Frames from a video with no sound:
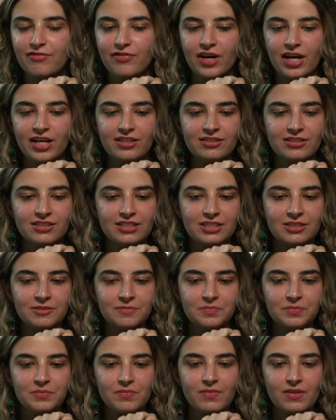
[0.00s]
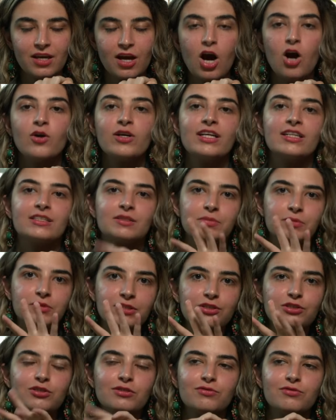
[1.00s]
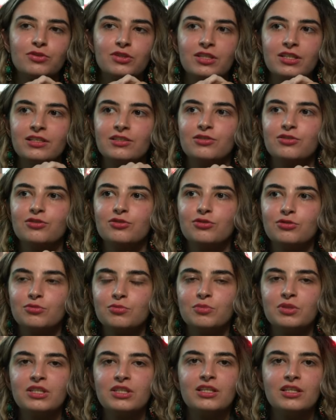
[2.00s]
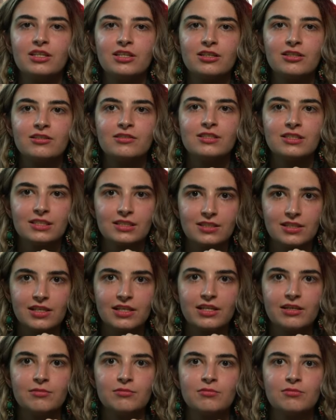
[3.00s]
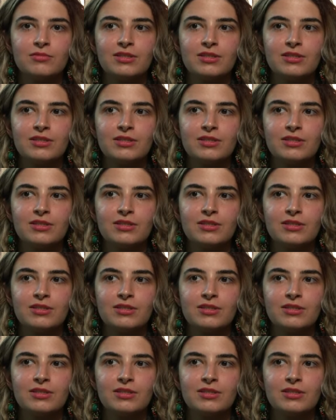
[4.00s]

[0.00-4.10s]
finally oh yes please don't forget to be here 6 a.m